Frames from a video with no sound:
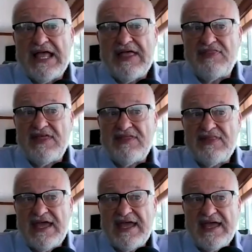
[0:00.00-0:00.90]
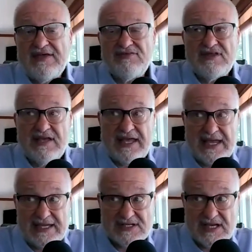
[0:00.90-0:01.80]
And then they had the
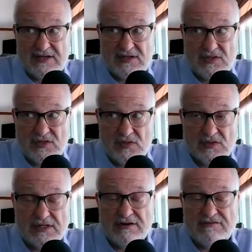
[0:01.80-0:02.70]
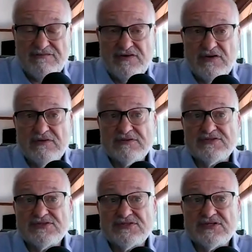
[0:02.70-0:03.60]
anti-nuclear
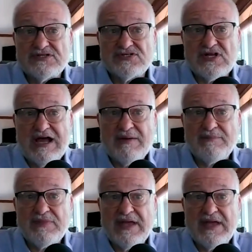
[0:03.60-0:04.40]
folks stop